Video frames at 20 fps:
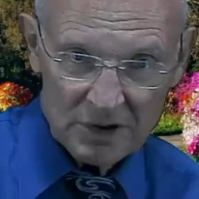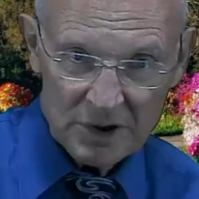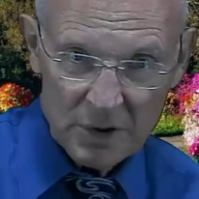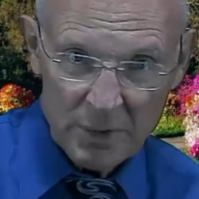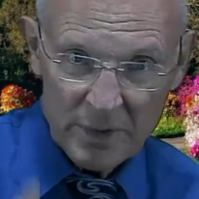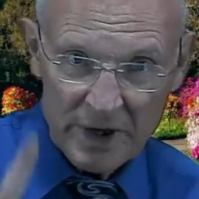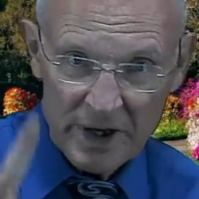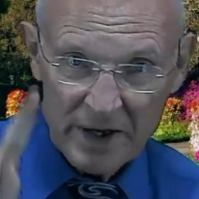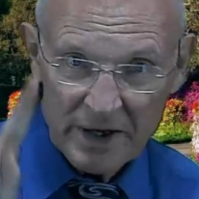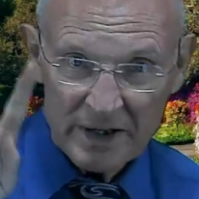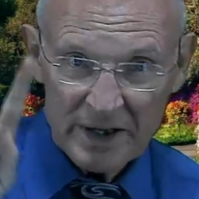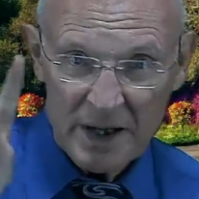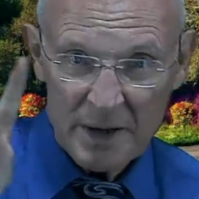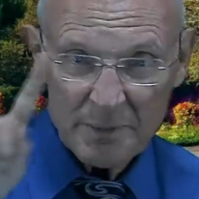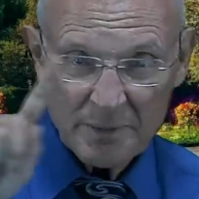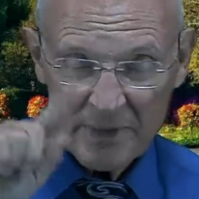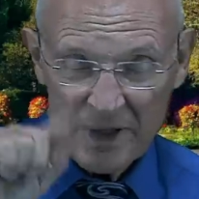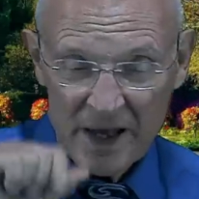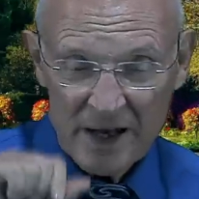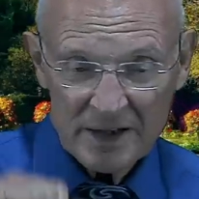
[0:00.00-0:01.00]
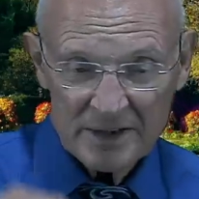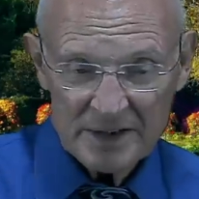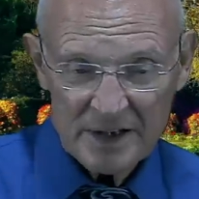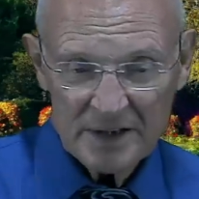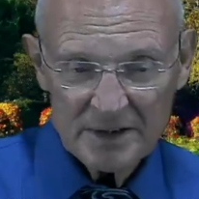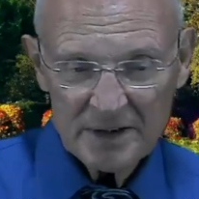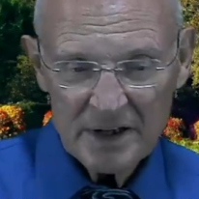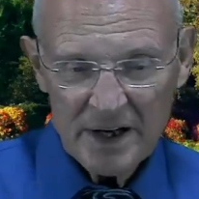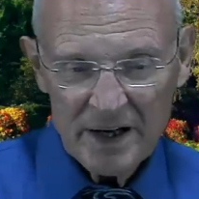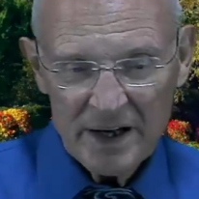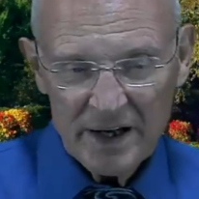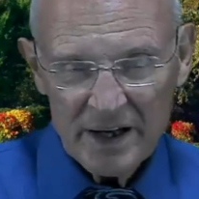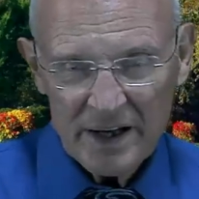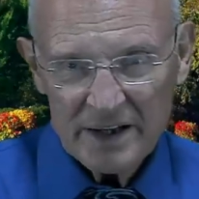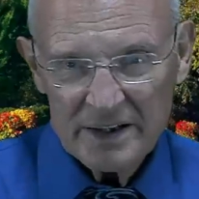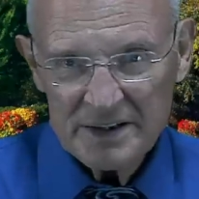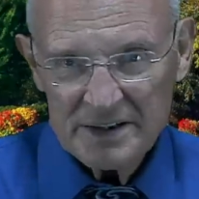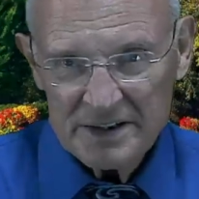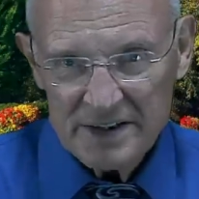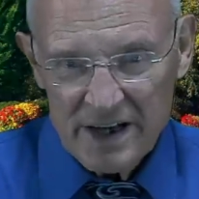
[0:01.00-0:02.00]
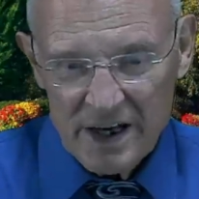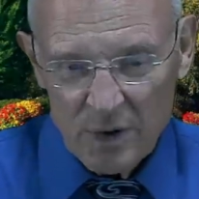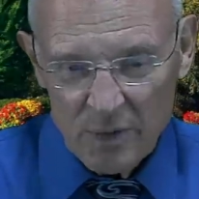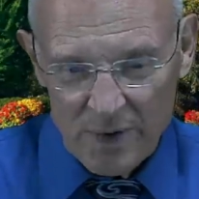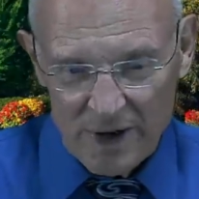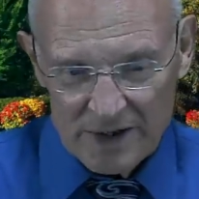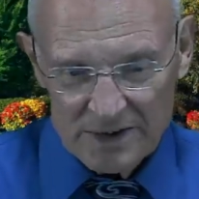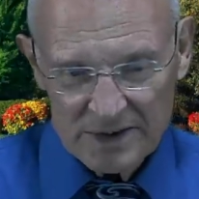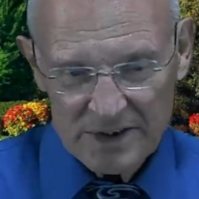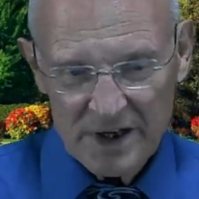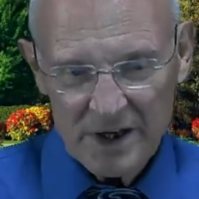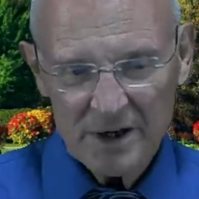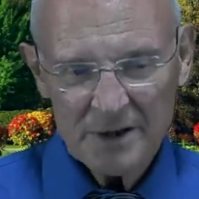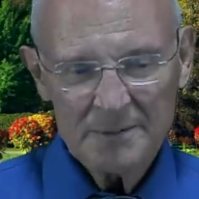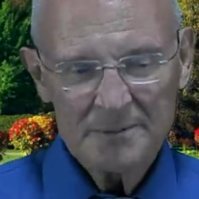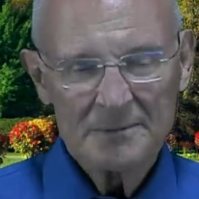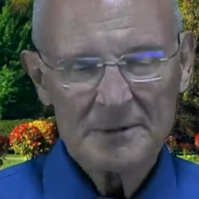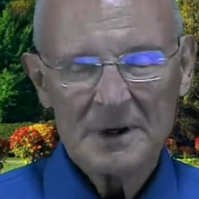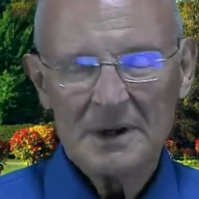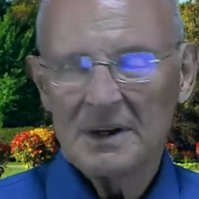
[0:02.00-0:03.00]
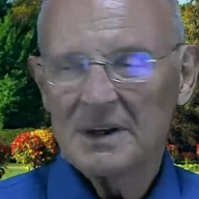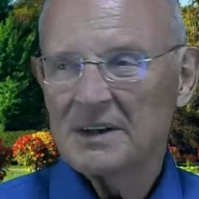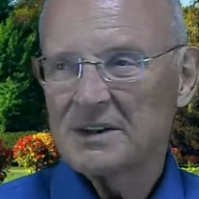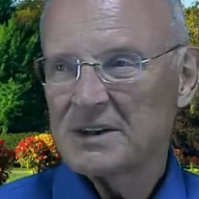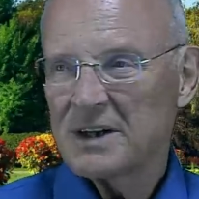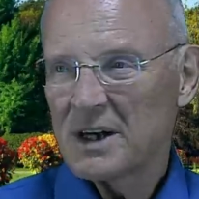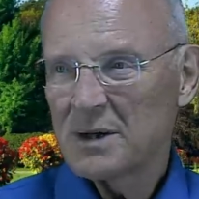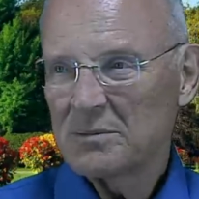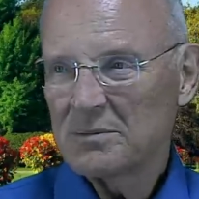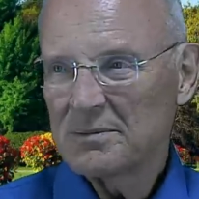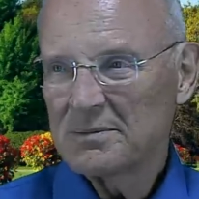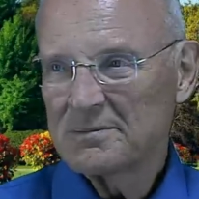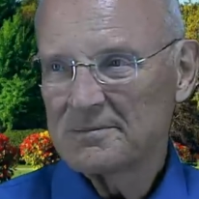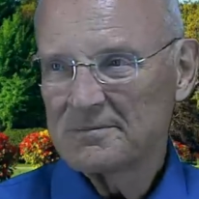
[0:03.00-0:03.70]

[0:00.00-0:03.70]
So we need to keep things in, in sequence here. Jim?